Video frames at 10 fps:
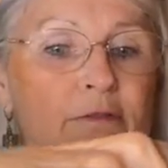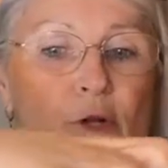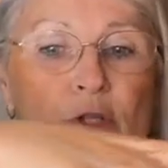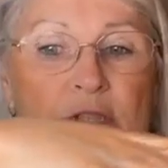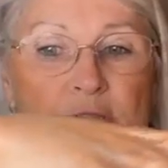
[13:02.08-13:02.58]

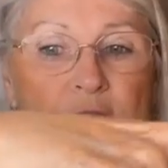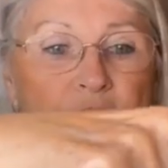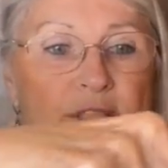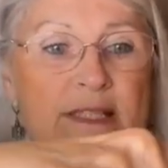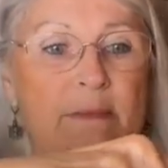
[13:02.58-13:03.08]

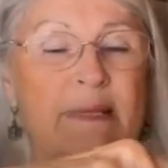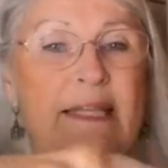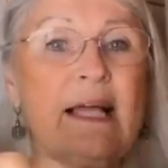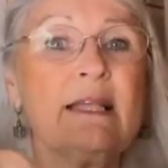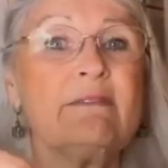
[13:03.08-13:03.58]
folder, just a
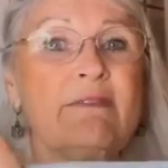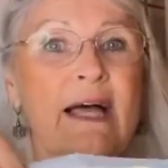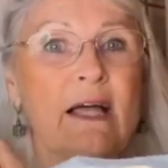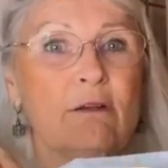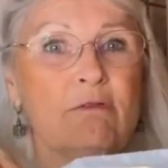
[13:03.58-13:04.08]
manila file